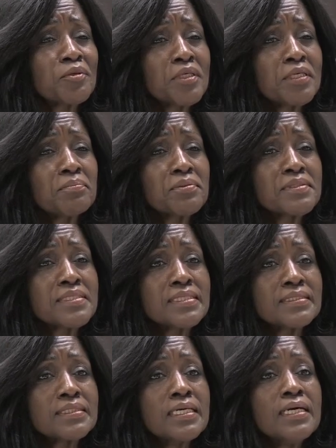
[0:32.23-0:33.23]
30
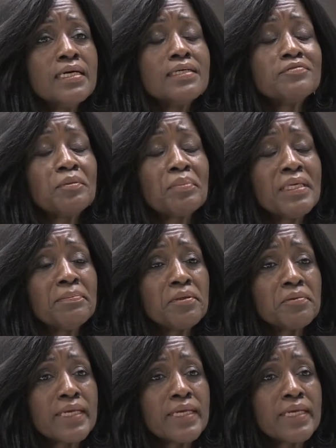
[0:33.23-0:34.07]
percent of the people